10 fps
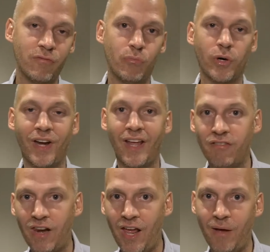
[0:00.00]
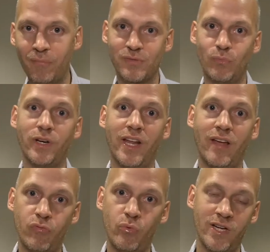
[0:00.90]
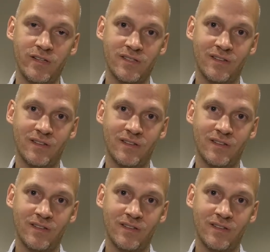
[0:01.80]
wouldn't have lamps, wouldn't have wheels.